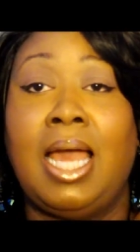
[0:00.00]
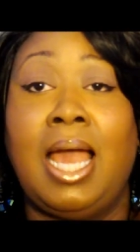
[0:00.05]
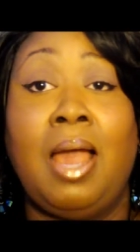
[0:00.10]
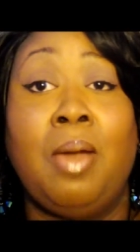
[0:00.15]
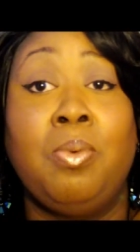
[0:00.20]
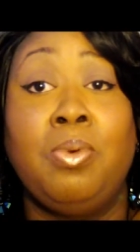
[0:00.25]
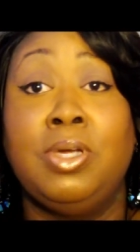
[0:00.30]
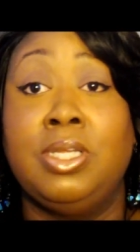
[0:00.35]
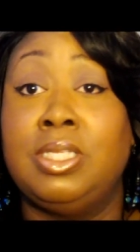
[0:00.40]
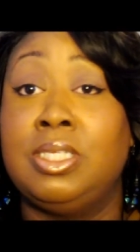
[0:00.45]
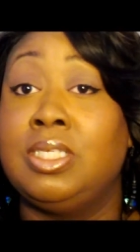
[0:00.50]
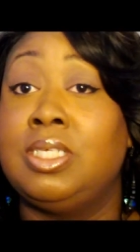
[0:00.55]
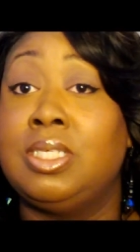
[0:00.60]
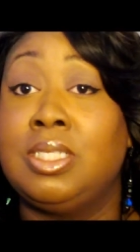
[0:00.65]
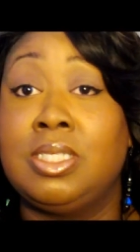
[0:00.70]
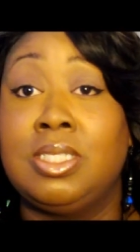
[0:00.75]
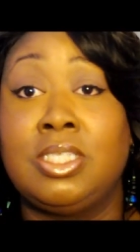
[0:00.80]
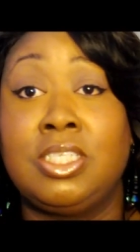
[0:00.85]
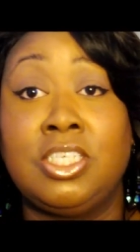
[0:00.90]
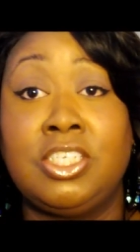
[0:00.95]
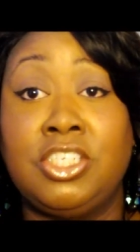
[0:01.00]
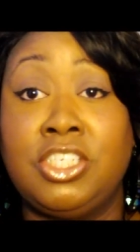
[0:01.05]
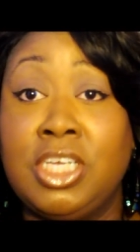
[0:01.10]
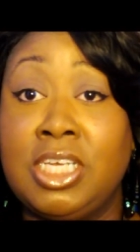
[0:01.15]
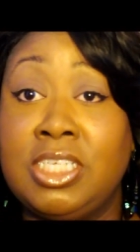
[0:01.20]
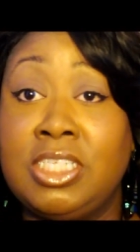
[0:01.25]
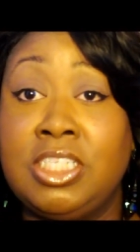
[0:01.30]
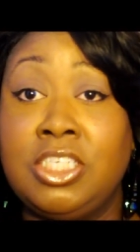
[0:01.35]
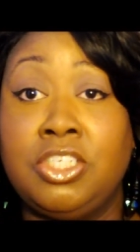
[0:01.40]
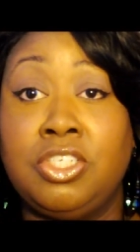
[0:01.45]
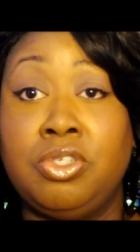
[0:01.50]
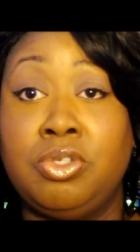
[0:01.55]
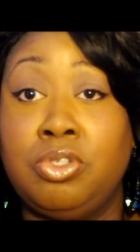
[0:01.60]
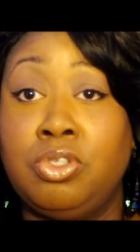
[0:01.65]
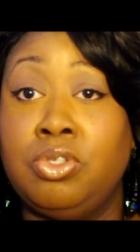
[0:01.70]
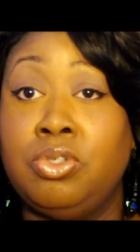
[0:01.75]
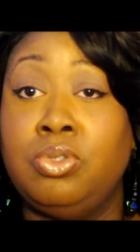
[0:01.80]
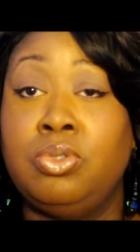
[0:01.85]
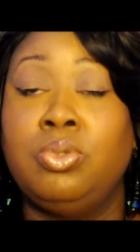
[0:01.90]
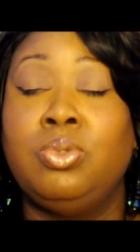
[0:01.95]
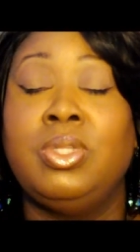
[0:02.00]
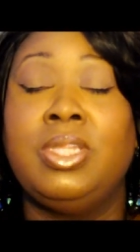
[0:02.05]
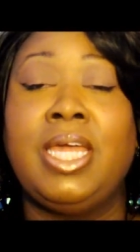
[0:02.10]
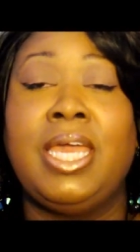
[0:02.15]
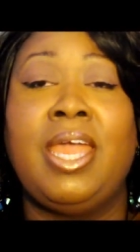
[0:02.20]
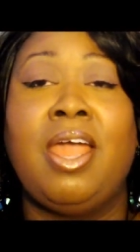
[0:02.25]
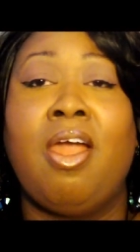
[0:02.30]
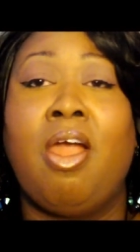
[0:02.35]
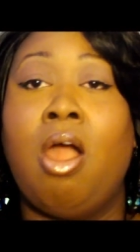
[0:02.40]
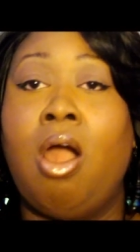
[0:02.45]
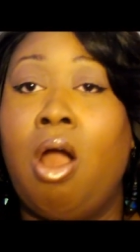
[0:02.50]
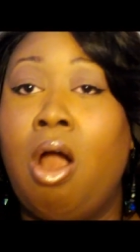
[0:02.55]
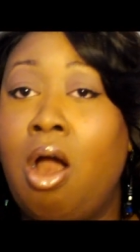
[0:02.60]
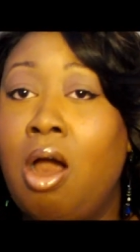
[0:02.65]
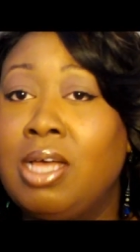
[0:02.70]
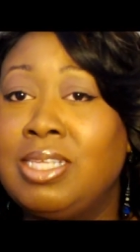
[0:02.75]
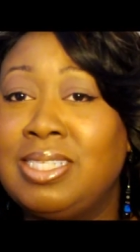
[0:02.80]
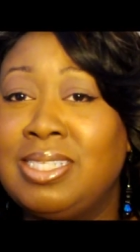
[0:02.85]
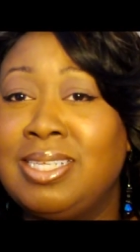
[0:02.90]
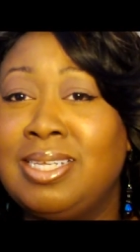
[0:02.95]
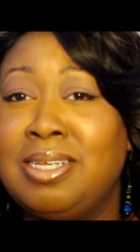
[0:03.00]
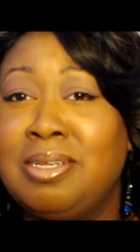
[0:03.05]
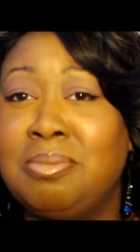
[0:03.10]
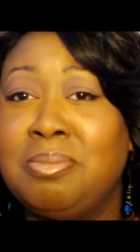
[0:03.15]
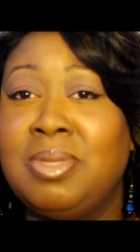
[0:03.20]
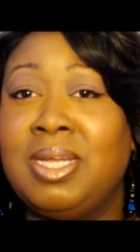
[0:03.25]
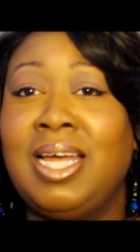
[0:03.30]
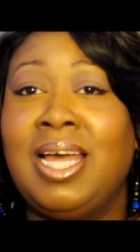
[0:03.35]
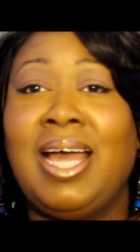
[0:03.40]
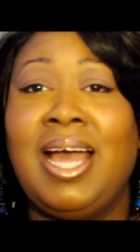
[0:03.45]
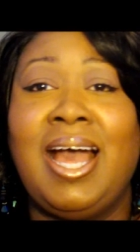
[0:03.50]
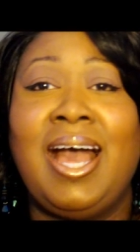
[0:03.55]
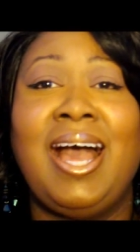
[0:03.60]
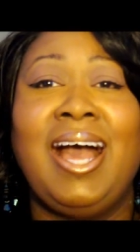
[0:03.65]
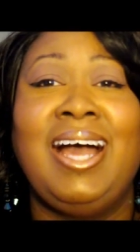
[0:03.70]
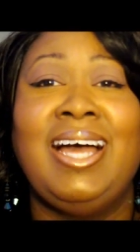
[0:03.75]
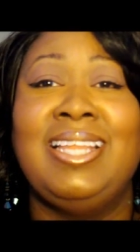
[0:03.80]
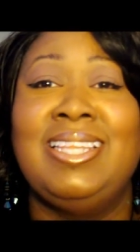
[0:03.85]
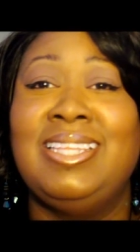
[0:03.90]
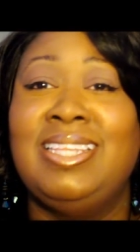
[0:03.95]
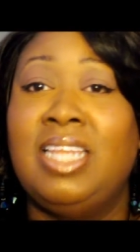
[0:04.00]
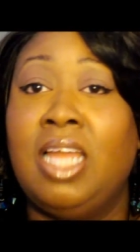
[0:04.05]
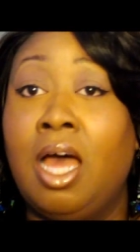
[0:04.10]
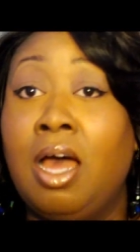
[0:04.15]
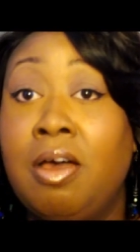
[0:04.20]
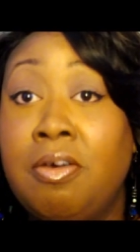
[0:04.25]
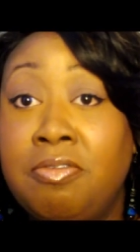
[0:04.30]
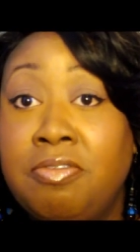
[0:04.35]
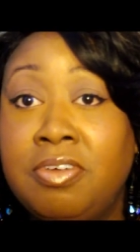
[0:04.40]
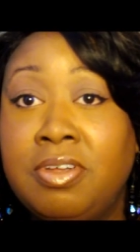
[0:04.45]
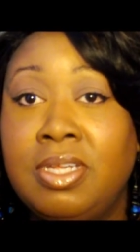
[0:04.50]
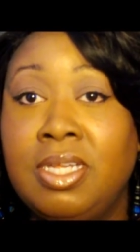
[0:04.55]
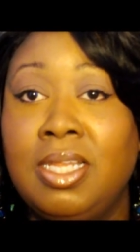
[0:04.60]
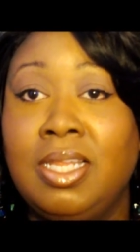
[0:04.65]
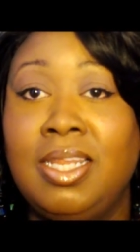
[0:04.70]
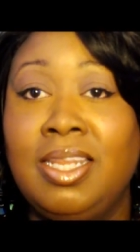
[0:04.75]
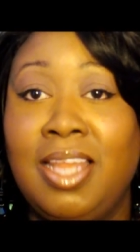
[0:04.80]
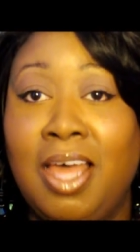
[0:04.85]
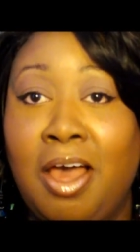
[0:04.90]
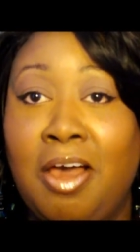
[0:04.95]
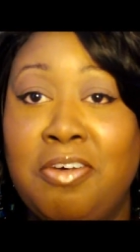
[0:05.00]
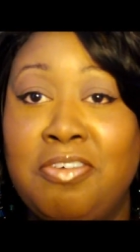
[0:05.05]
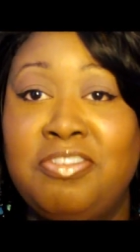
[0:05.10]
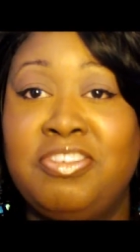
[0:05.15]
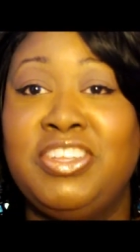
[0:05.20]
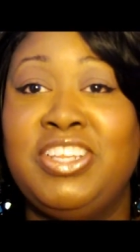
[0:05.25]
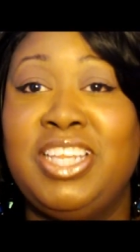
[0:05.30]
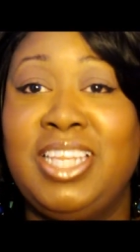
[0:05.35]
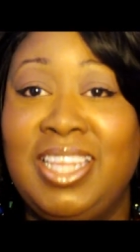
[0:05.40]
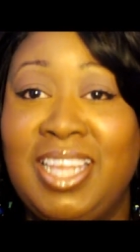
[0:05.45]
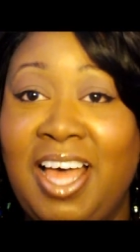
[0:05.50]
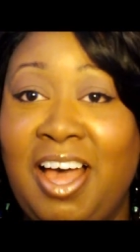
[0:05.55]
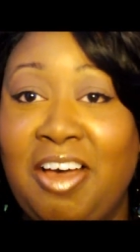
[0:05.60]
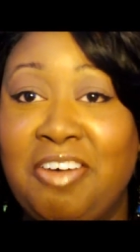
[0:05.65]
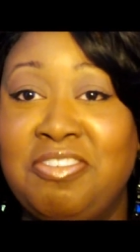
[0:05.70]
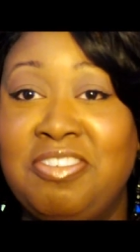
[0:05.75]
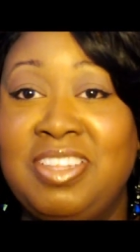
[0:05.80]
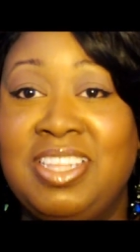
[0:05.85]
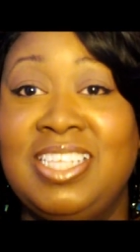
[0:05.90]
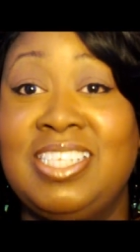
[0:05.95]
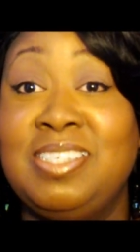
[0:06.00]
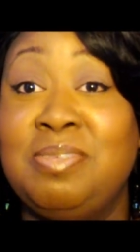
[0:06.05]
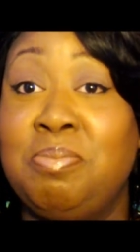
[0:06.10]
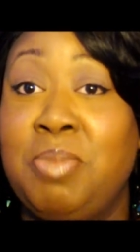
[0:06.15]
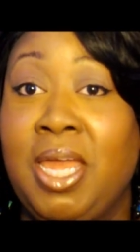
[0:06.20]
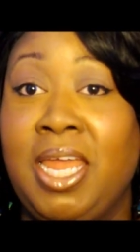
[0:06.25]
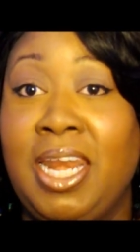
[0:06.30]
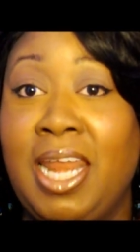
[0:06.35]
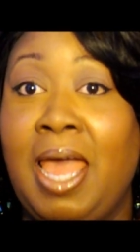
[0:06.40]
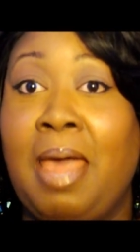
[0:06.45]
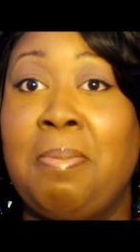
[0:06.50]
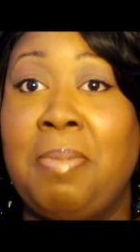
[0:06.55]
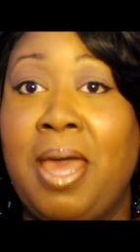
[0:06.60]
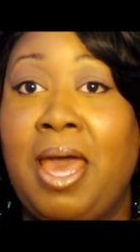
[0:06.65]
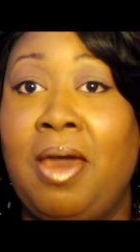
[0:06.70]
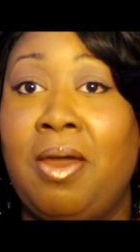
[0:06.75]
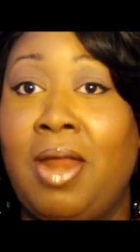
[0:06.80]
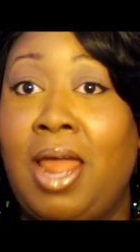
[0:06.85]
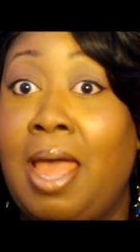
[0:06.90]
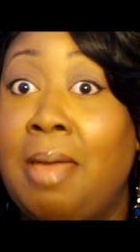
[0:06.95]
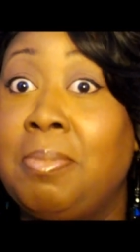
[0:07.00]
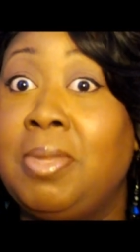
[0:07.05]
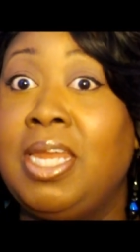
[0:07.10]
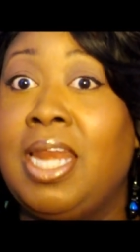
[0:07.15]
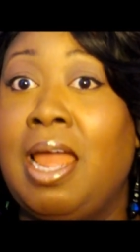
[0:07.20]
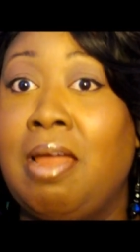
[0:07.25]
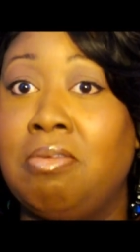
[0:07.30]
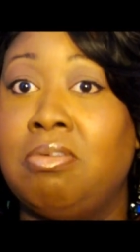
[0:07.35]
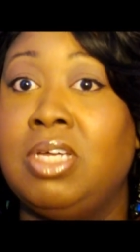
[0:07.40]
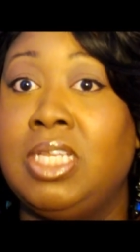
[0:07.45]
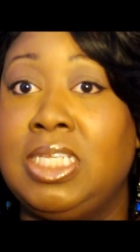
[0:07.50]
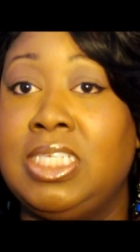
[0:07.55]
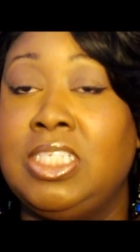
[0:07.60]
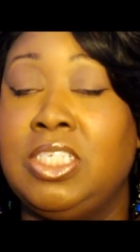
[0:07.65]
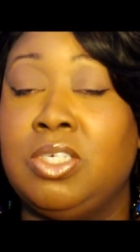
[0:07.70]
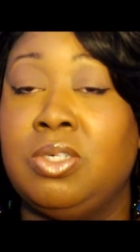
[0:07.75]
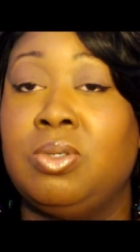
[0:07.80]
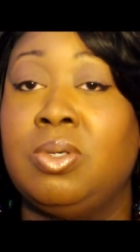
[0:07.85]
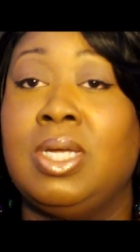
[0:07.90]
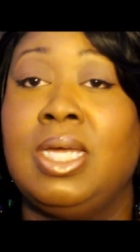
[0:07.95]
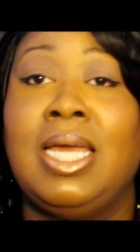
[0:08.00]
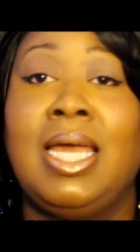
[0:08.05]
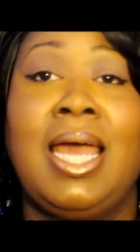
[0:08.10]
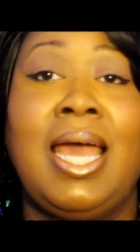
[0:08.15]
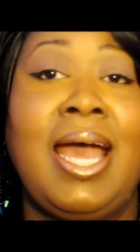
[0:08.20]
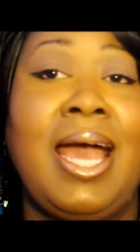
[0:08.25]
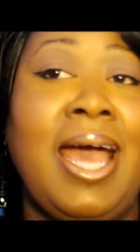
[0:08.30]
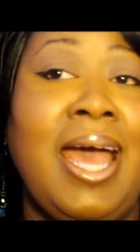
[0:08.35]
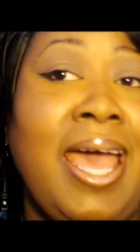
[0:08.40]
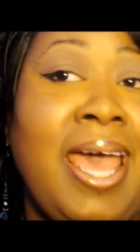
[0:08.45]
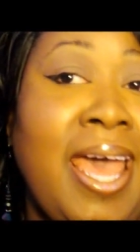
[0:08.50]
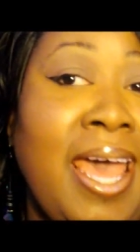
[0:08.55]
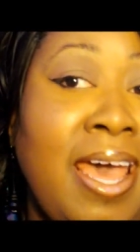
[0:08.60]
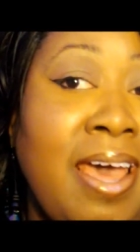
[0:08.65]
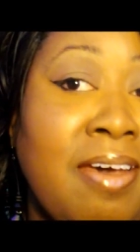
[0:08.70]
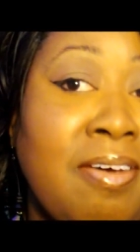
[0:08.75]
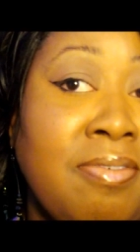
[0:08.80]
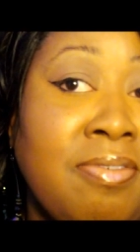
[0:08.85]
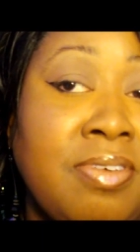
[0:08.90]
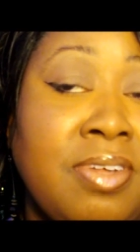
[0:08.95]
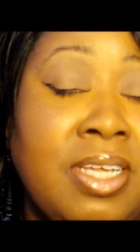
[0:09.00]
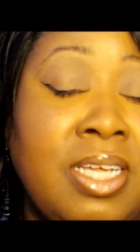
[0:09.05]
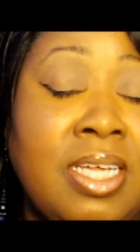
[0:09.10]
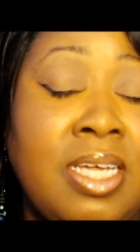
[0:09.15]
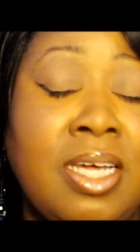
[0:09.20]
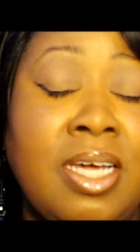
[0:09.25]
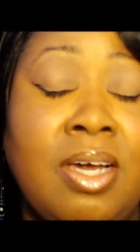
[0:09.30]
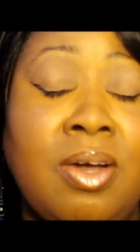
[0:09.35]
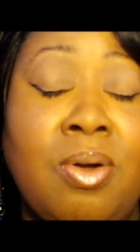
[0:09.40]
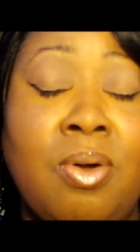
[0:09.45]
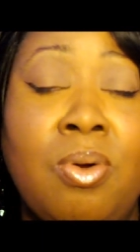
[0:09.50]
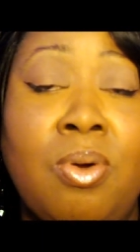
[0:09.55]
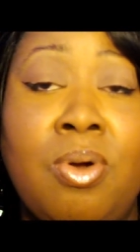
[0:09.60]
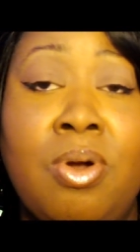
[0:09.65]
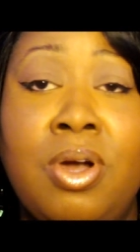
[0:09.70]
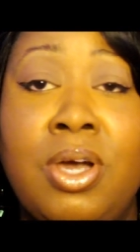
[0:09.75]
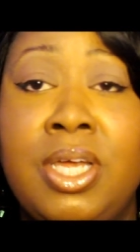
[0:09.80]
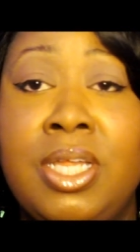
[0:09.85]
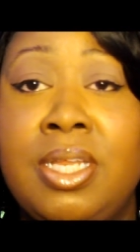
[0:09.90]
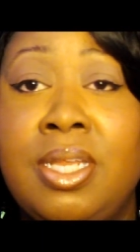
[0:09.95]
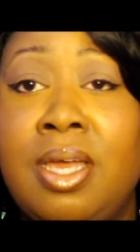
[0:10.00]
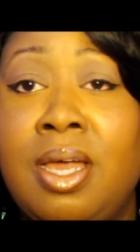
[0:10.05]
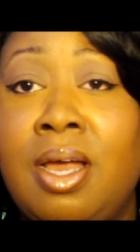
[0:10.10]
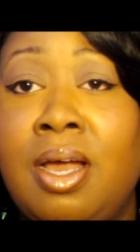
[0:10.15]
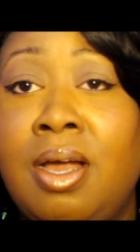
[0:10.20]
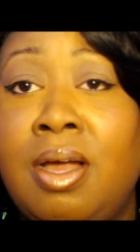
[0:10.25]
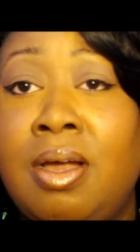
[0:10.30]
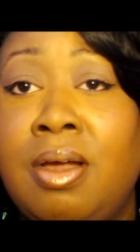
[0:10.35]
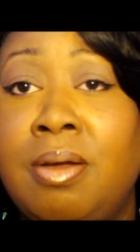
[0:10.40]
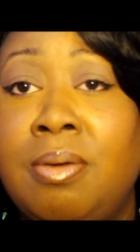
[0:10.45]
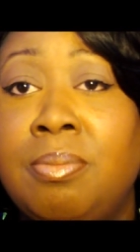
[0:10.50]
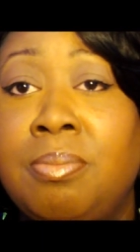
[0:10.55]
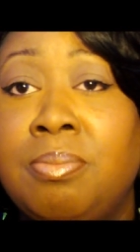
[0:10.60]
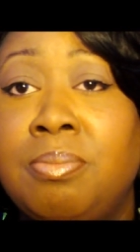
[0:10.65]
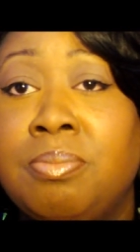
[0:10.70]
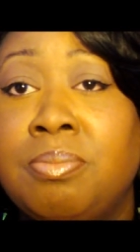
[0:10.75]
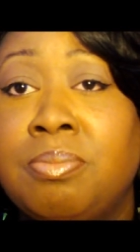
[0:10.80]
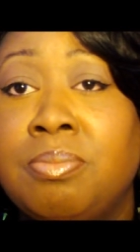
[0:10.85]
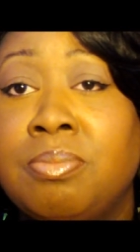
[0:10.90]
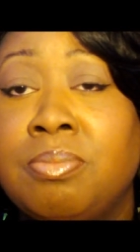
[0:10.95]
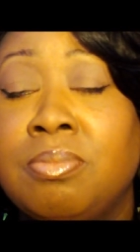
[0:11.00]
I would suggest that you do. They are awesome. I love, love, love this Ben Nye powder. I mean, I really do. I have on um,